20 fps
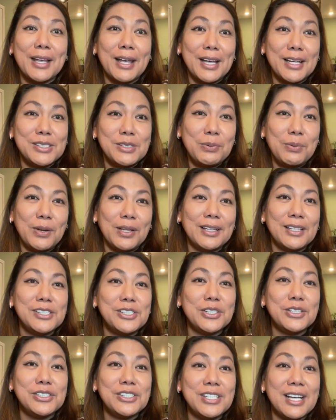as well
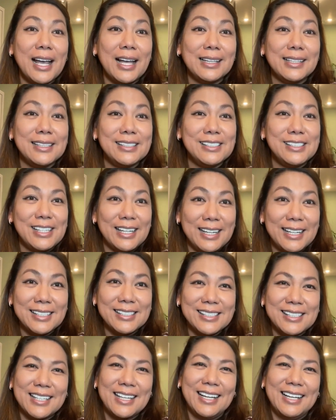as yung
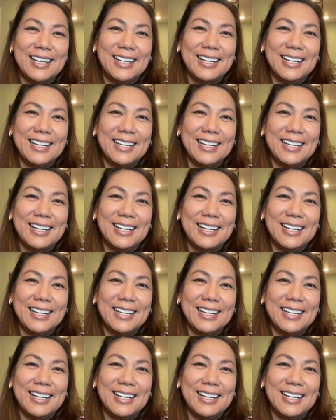challenges